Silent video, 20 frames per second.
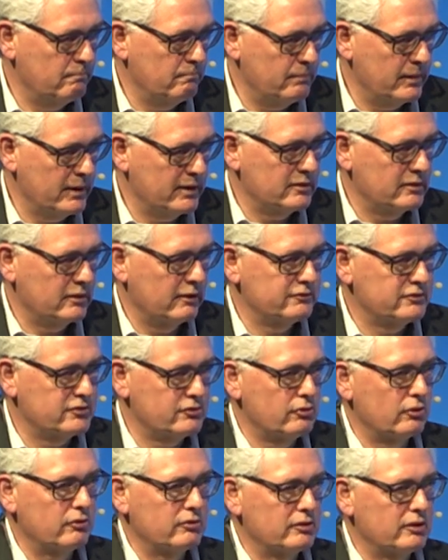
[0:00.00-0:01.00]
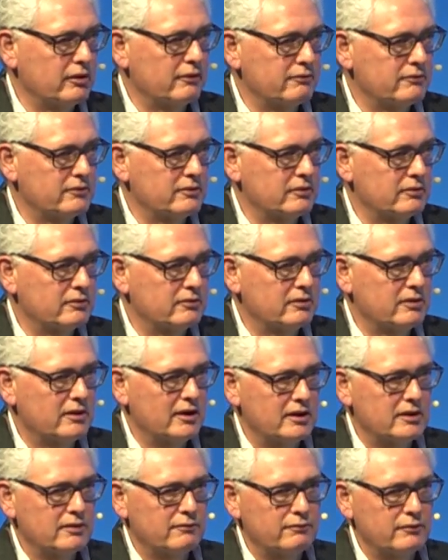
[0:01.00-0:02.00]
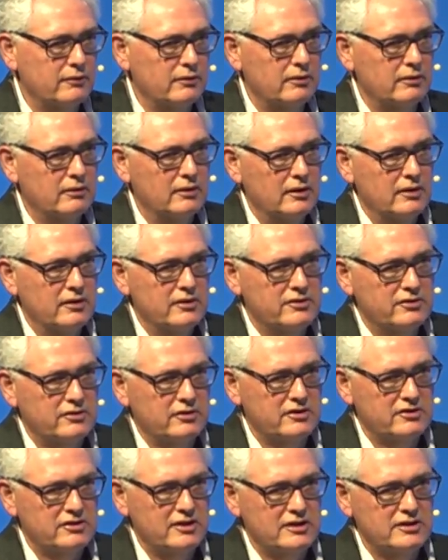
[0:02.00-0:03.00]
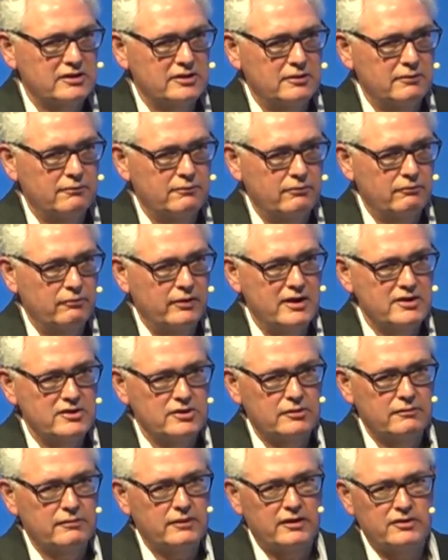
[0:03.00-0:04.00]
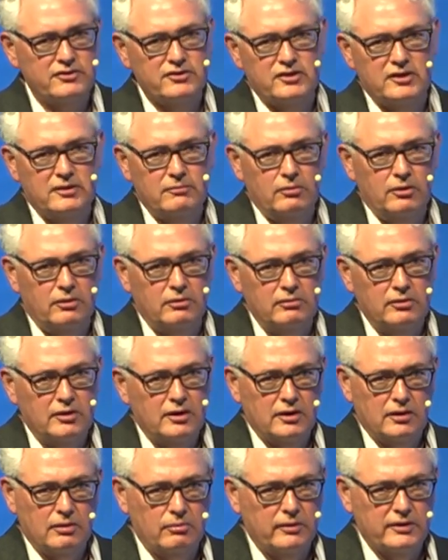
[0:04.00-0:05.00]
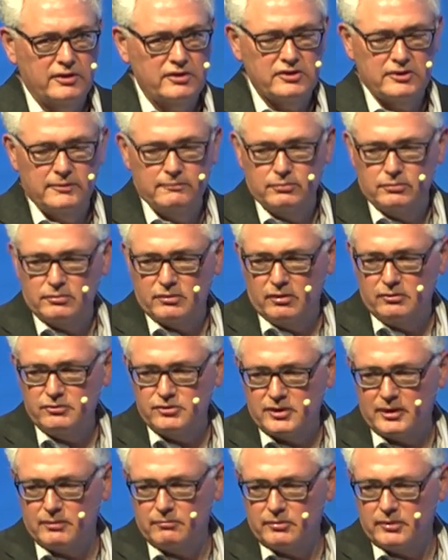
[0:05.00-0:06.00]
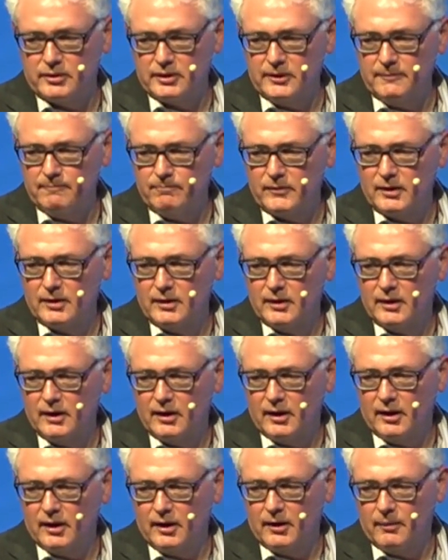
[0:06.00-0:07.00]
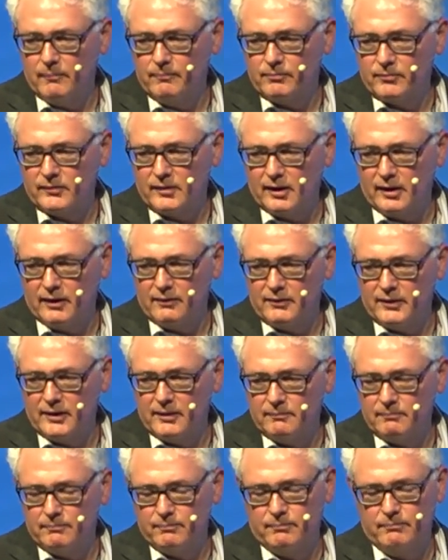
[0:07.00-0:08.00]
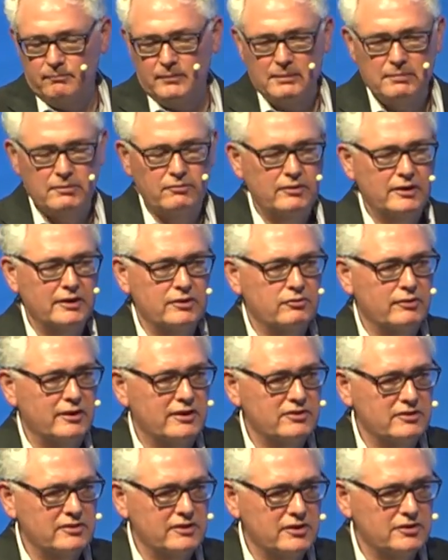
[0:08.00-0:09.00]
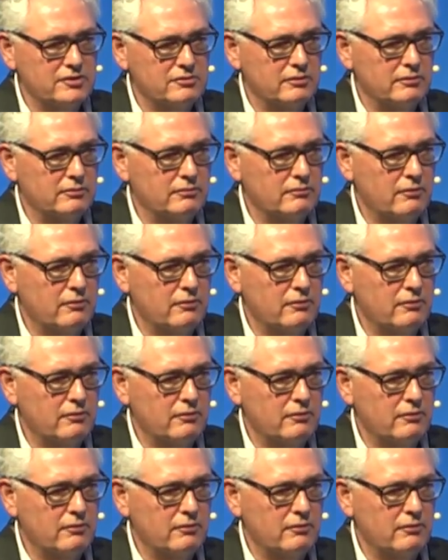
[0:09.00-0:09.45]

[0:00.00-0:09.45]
big enough, strong enough to cater for successive raising of that sea wall. Quite a simple concept, really. And then maybe readdress the issue in